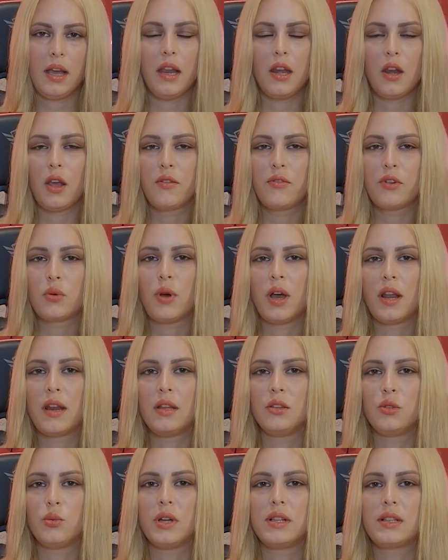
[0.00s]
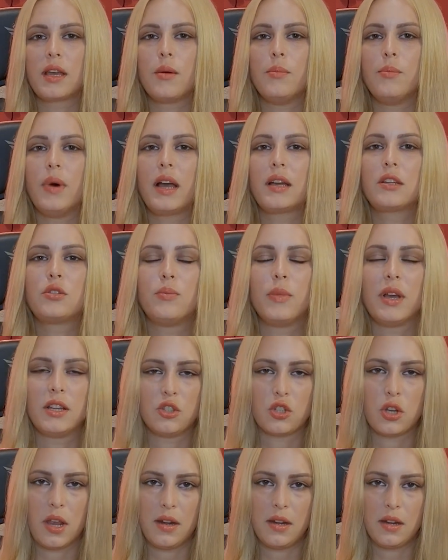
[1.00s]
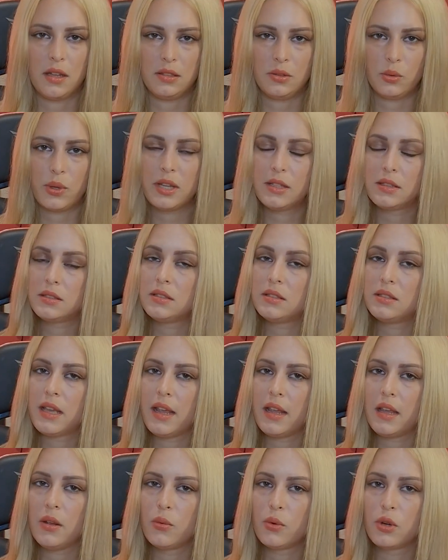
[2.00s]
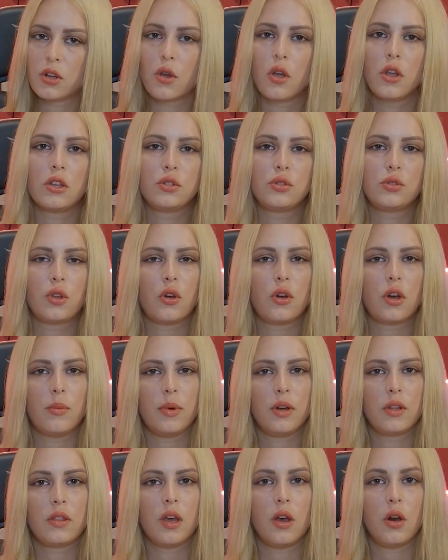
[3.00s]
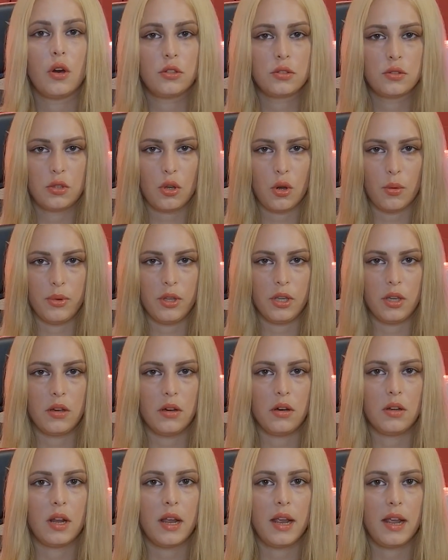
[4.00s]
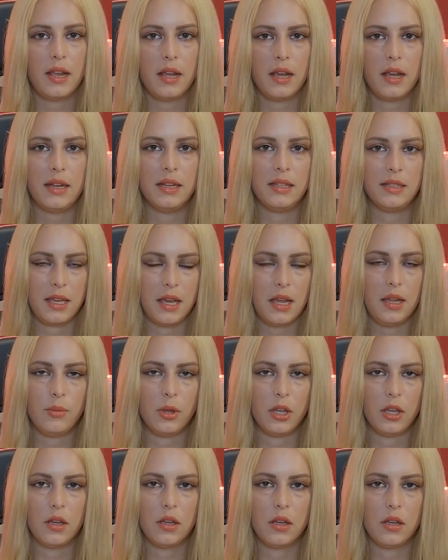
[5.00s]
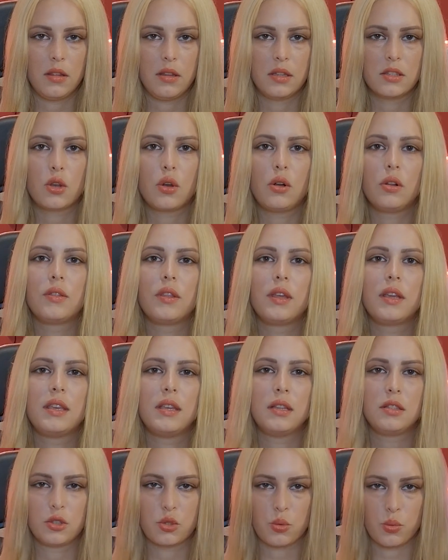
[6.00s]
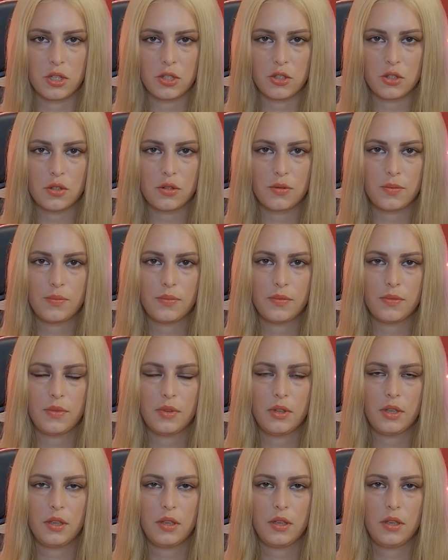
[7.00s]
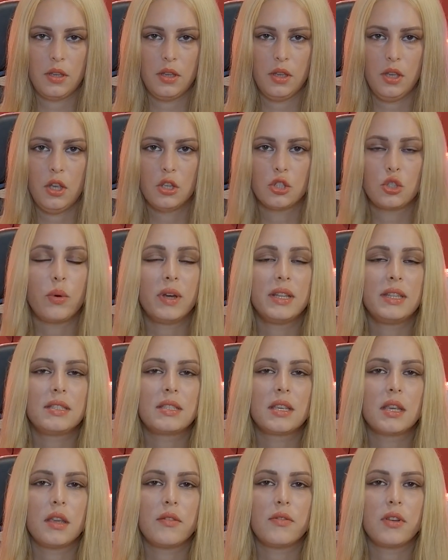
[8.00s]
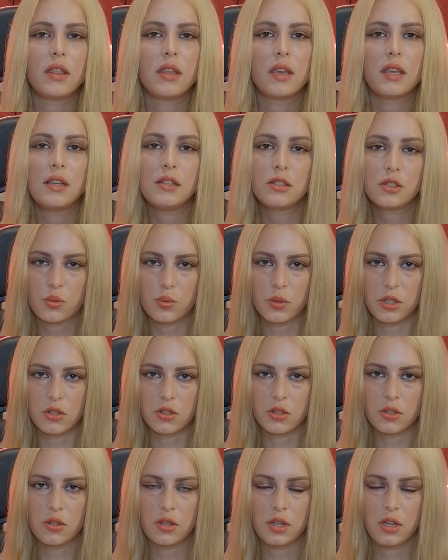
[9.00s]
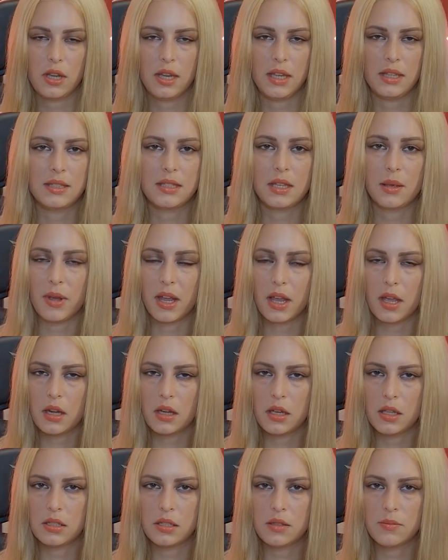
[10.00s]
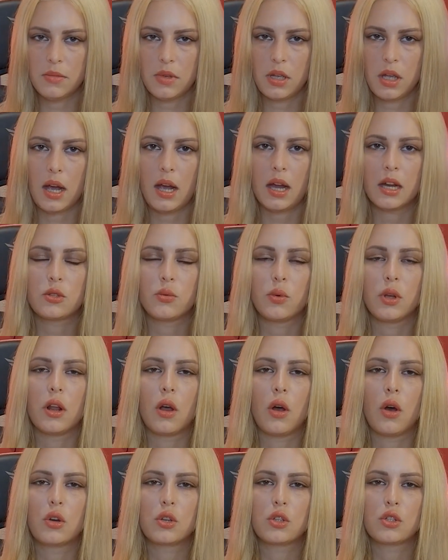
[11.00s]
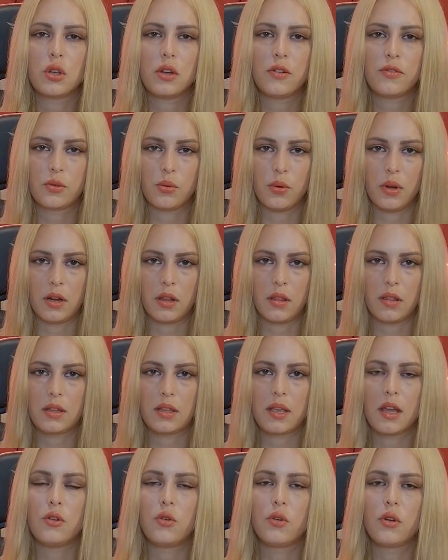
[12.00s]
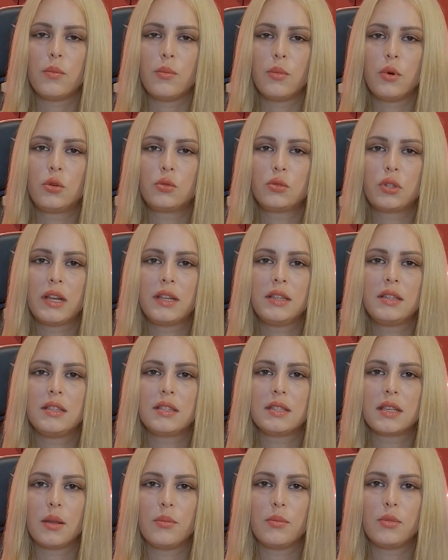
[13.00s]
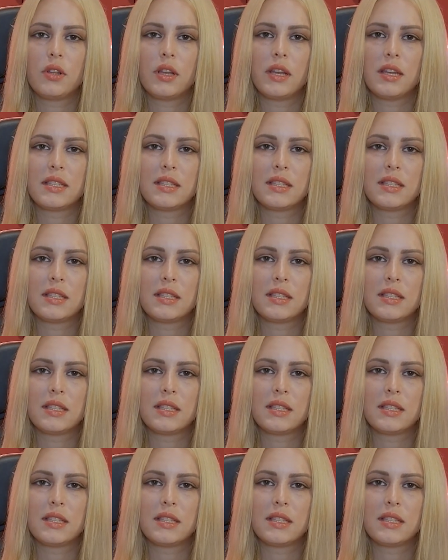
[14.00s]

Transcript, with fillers: Hello everyone and welcome back to my channel. Well, today we're going to talk about the hot topic on AI and gaming that's called the kill switch. So what is even the kill switch? It is a mechanism, hardware or software that can remotely disable a